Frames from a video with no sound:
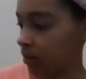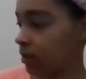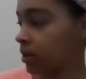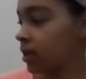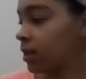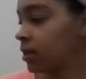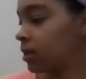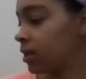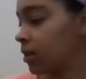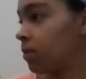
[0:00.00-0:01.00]
looks like
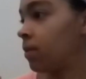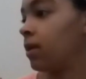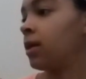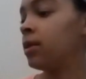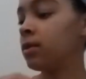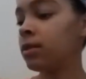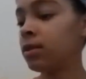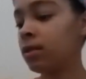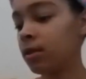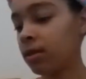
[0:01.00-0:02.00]
she was